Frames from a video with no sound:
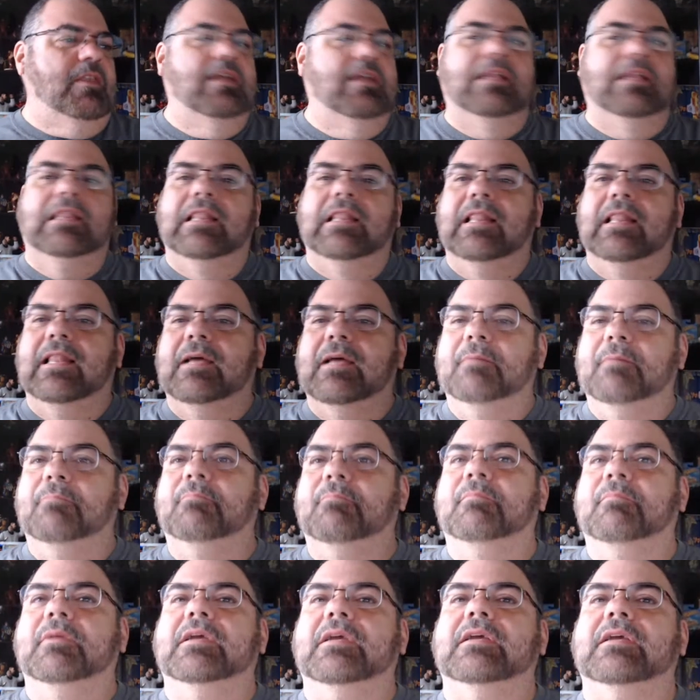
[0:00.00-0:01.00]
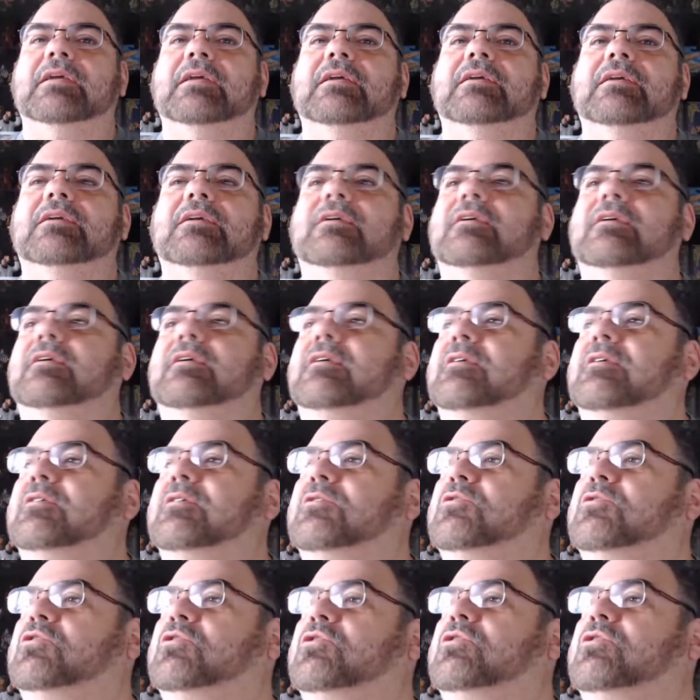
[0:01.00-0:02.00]
Let me
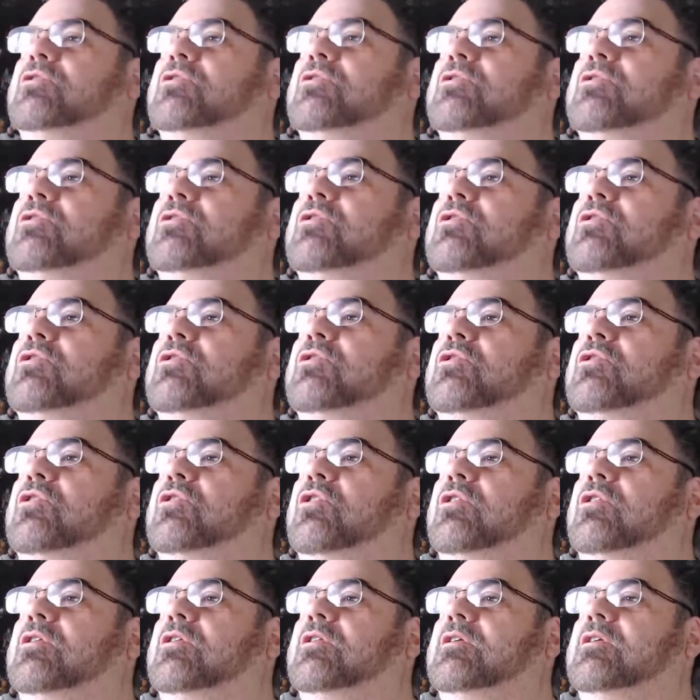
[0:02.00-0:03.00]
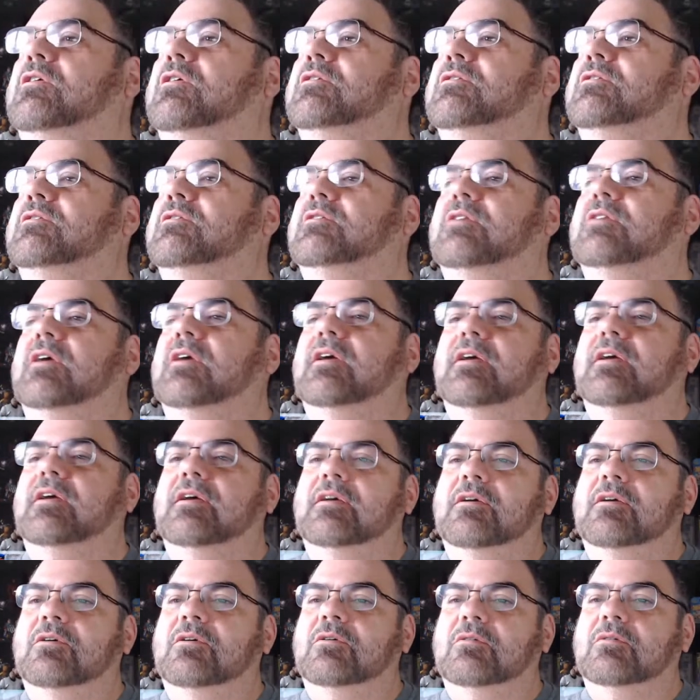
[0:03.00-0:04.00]
on this Wednesday. Turn this
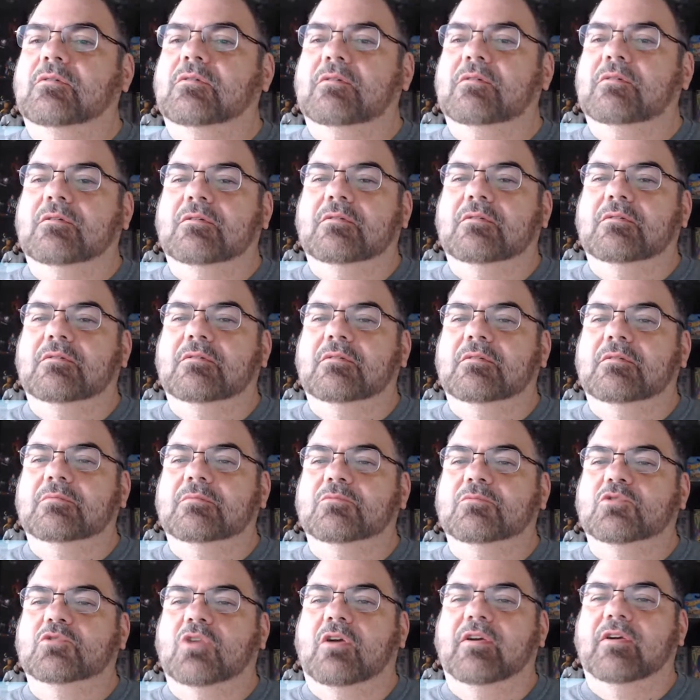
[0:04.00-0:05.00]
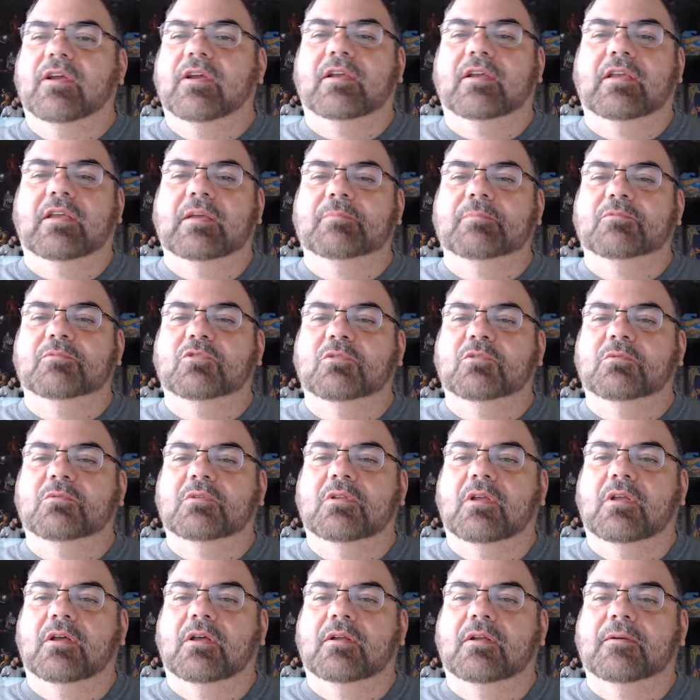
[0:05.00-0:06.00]
down. Sorry, I keep
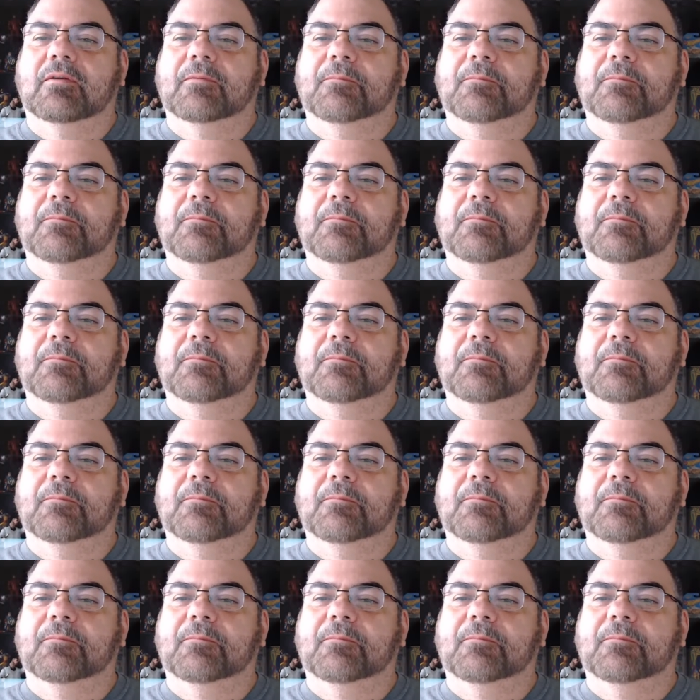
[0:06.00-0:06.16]
doing that.